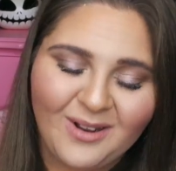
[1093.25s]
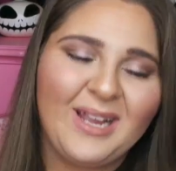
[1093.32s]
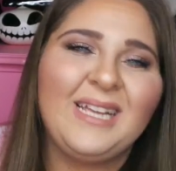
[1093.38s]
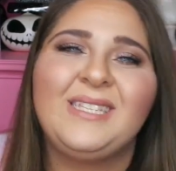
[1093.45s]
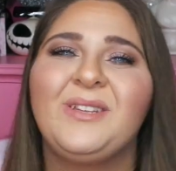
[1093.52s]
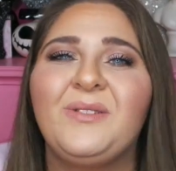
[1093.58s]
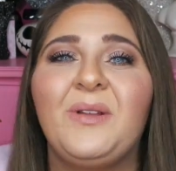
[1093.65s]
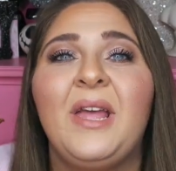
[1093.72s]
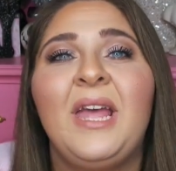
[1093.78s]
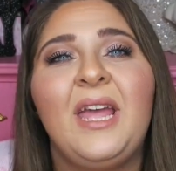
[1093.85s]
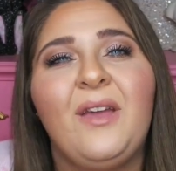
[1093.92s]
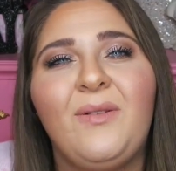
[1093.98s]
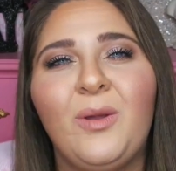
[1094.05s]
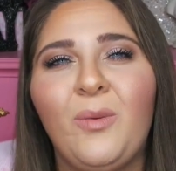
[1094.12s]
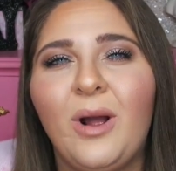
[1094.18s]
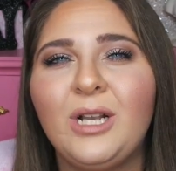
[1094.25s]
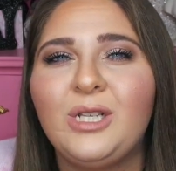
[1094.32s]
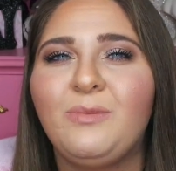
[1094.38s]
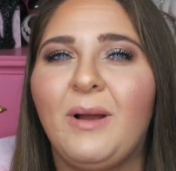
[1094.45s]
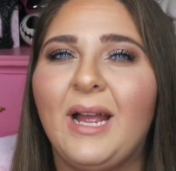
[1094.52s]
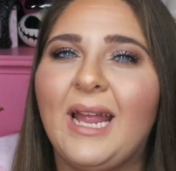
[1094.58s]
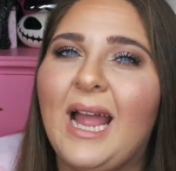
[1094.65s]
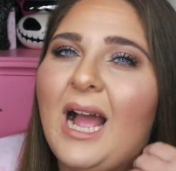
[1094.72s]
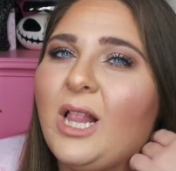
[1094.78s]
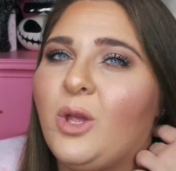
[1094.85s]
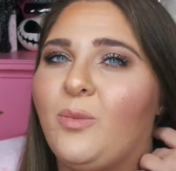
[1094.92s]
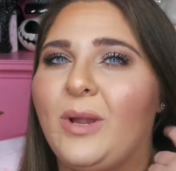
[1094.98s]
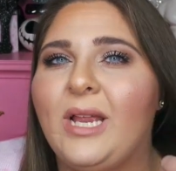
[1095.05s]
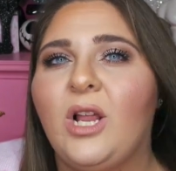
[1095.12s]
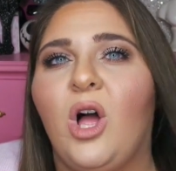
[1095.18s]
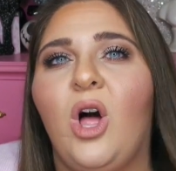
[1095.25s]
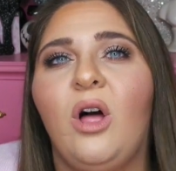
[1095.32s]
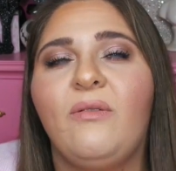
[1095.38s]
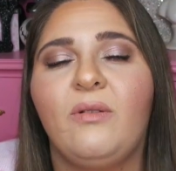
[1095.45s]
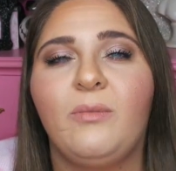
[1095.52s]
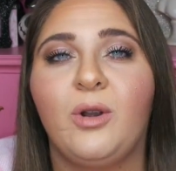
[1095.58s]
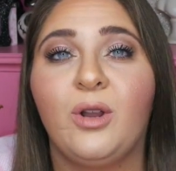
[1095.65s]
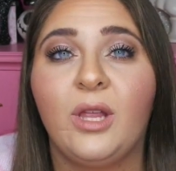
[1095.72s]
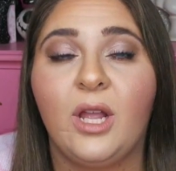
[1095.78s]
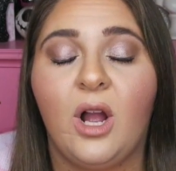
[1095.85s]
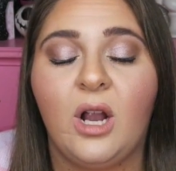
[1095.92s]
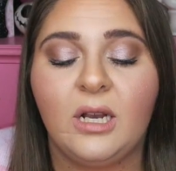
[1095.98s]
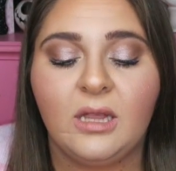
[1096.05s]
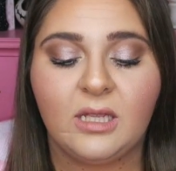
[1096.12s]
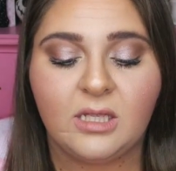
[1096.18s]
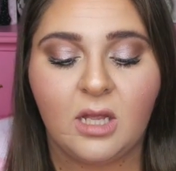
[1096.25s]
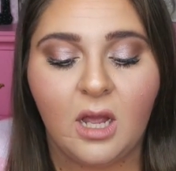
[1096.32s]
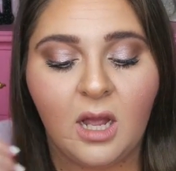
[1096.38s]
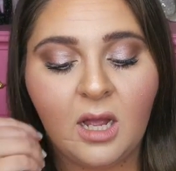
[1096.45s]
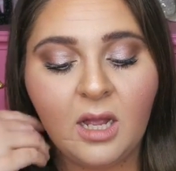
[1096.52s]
Okay, so if you watched my Halloween haul from early on in this